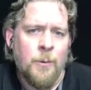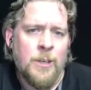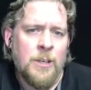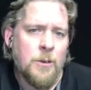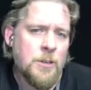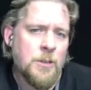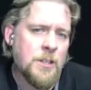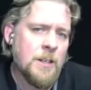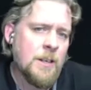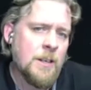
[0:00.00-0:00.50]
we
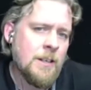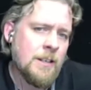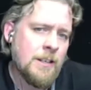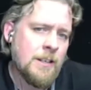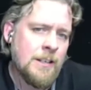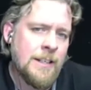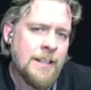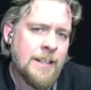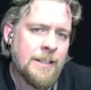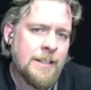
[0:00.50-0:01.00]
usually
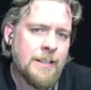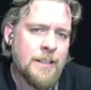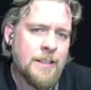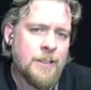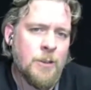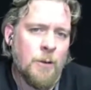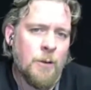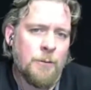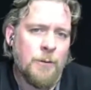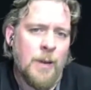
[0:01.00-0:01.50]
need a
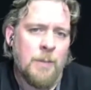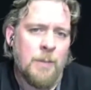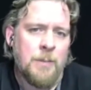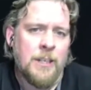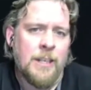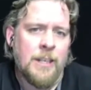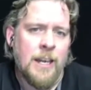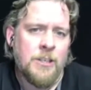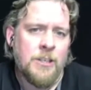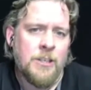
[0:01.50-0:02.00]
software
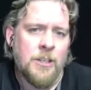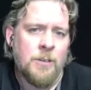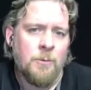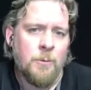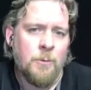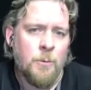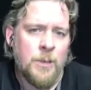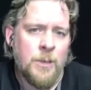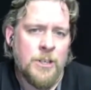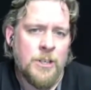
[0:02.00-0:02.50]

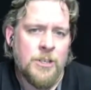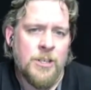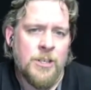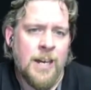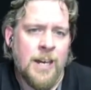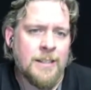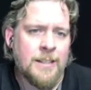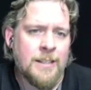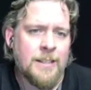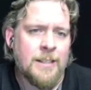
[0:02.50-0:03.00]
application which
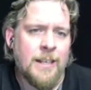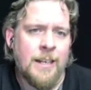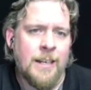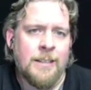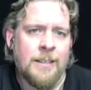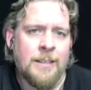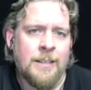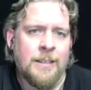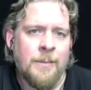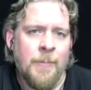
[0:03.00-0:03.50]
does
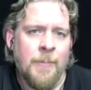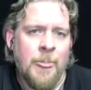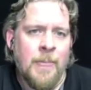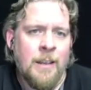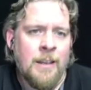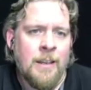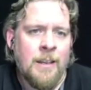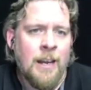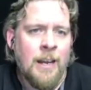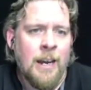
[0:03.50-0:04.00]
that.
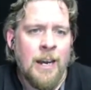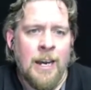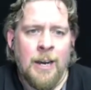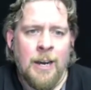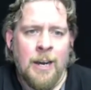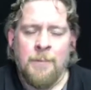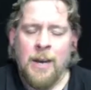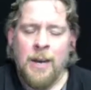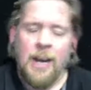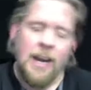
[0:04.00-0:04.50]

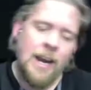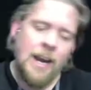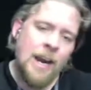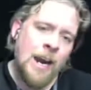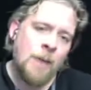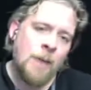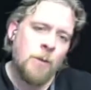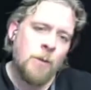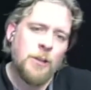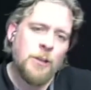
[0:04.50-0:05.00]

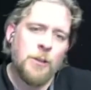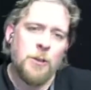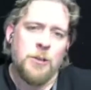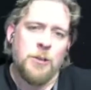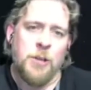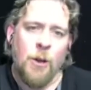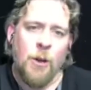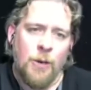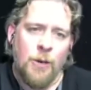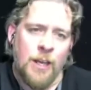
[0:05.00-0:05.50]
I wanted to
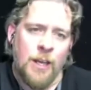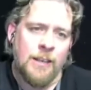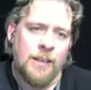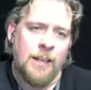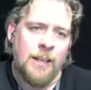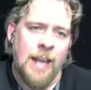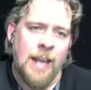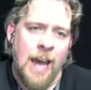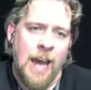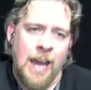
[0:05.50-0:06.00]
show
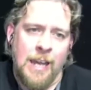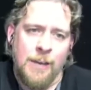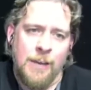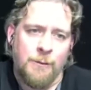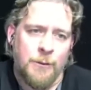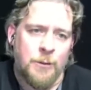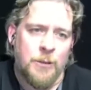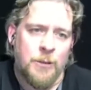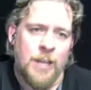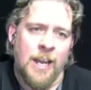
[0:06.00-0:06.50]
that
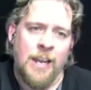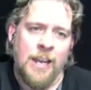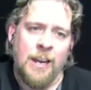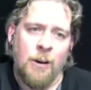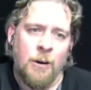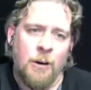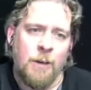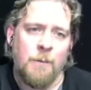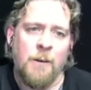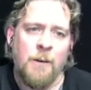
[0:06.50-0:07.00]
live today.
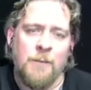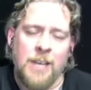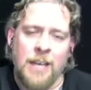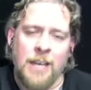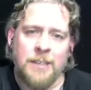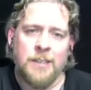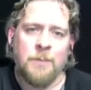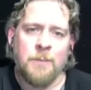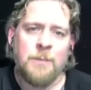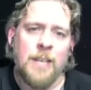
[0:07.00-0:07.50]
However, we
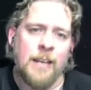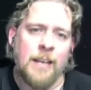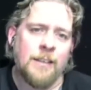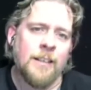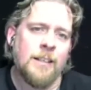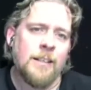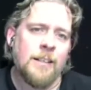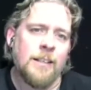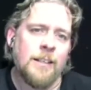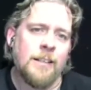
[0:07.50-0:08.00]
had some
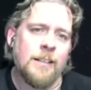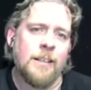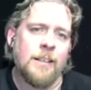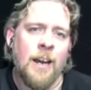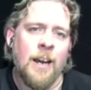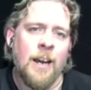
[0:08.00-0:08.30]
technical